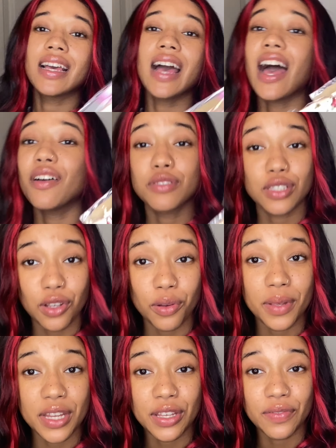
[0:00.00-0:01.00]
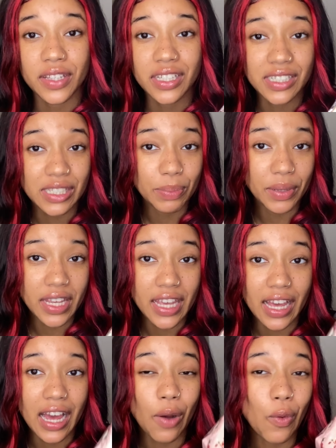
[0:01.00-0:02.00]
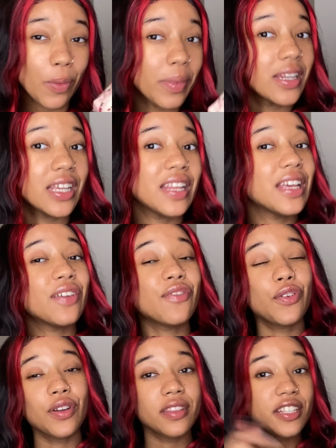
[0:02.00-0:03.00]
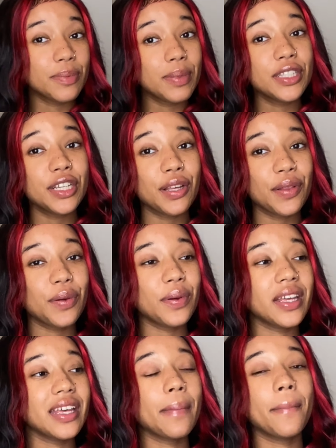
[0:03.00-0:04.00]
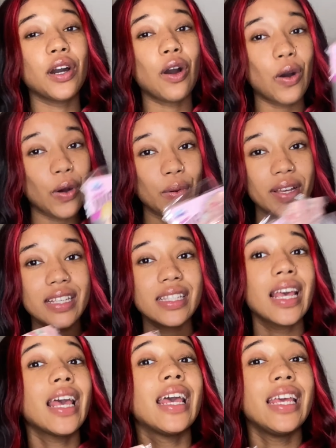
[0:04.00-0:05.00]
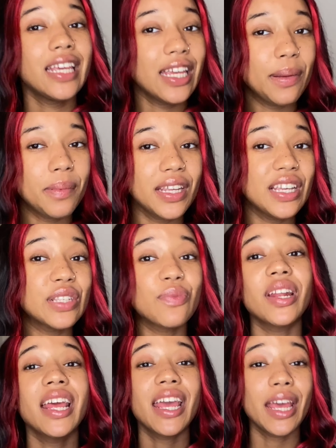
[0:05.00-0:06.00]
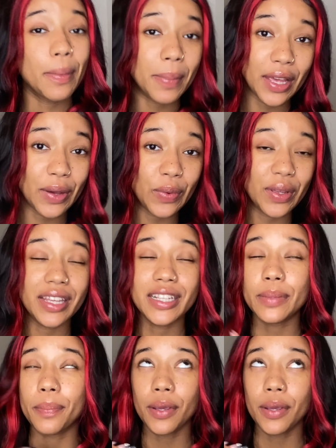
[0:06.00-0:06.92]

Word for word: I have so many of these, but yeah, I won't be needing it for this particular wig, but always keep these for the headband wigs.